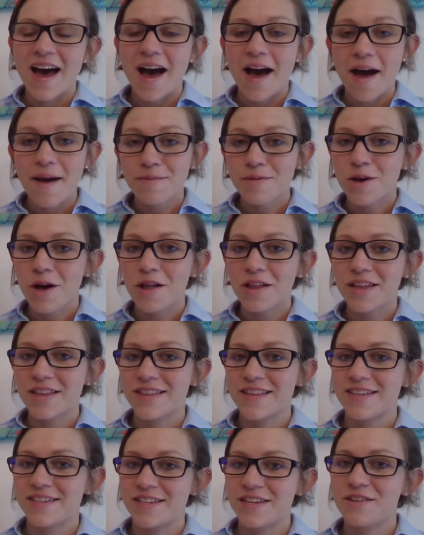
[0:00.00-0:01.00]
I'm
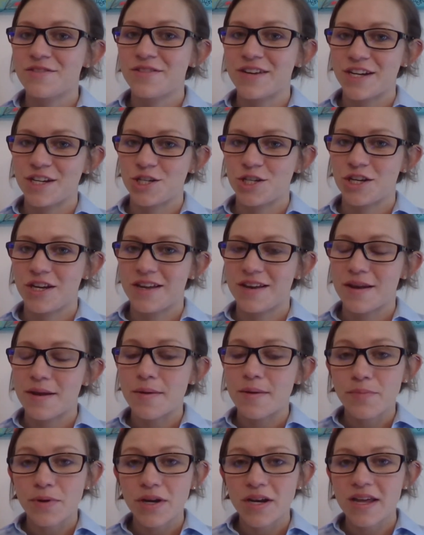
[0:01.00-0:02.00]
calling this
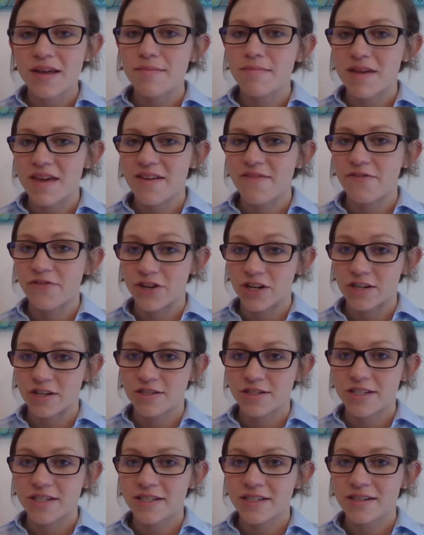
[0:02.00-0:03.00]
iteration Putting Me
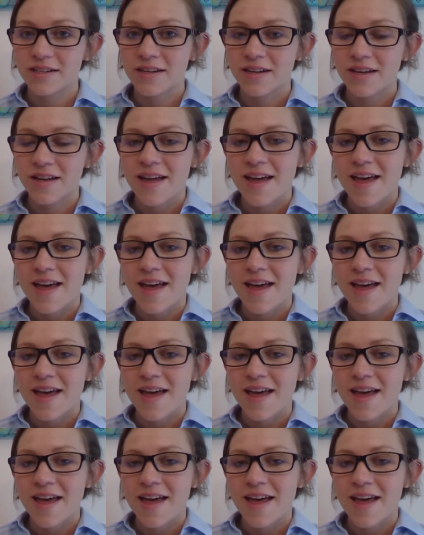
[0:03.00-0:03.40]
First.